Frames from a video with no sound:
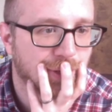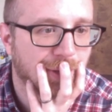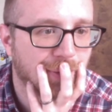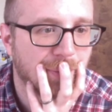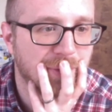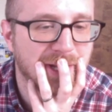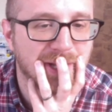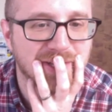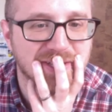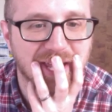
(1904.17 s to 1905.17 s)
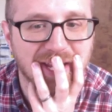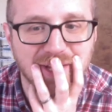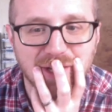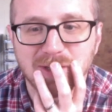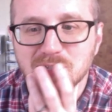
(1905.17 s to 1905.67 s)
well, um, I mean, it's
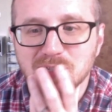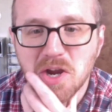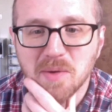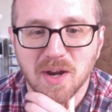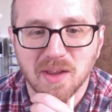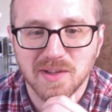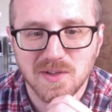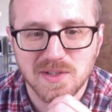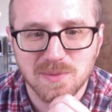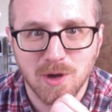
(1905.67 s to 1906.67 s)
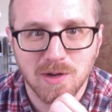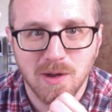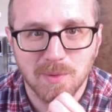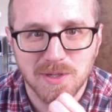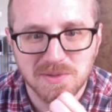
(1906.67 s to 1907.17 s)
like you talk about it, like they're small
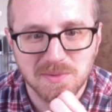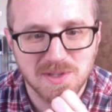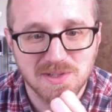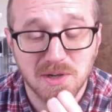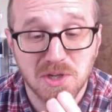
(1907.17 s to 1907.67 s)
companies. These are